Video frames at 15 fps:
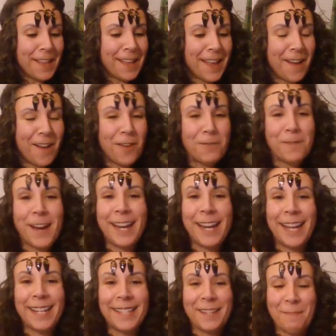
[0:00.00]

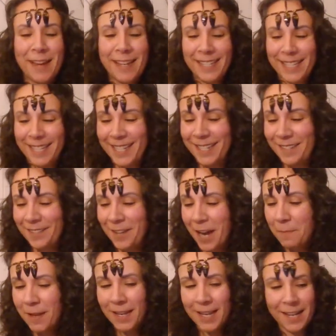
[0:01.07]
already some messages are
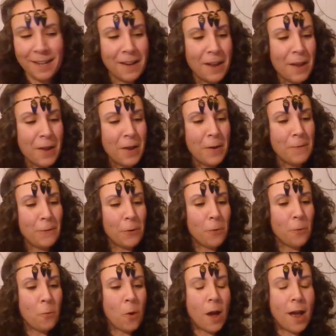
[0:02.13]
coming in for
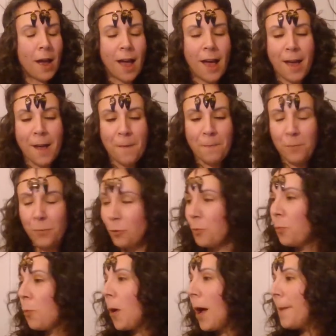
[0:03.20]
what
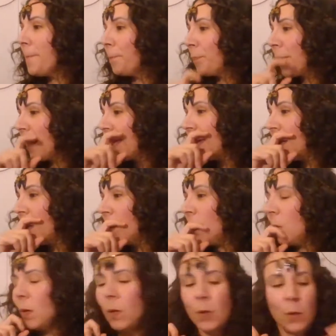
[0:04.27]
group 1.
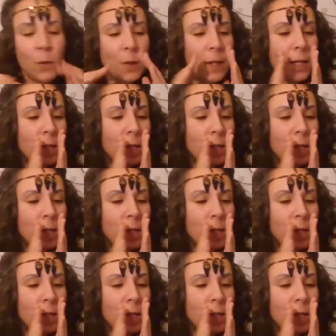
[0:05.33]
Woo!